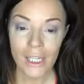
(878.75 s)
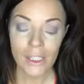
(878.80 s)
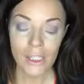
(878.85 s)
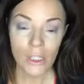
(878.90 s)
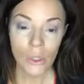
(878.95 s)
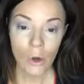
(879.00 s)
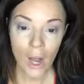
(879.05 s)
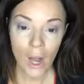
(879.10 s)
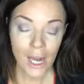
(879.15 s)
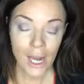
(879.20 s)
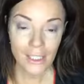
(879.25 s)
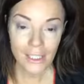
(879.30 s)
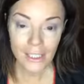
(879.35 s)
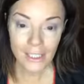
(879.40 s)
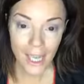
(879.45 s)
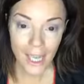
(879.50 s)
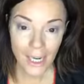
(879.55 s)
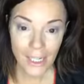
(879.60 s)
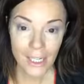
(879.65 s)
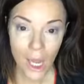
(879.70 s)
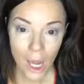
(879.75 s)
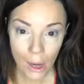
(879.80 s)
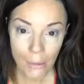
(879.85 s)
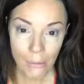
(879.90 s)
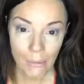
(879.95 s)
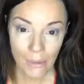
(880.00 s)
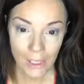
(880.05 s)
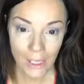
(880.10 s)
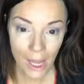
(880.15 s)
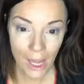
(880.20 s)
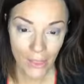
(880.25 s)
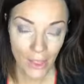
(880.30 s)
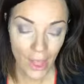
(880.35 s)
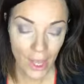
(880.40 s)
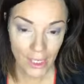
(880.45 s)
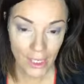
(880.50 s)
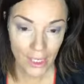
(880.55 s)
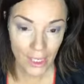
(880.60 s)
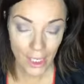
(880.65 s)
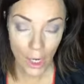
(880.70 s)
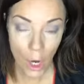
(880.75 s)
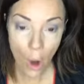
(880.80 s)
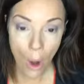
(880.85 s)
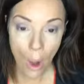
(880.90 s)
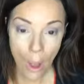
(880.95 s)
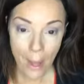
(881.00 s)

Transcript: So I signed up and I got that kit.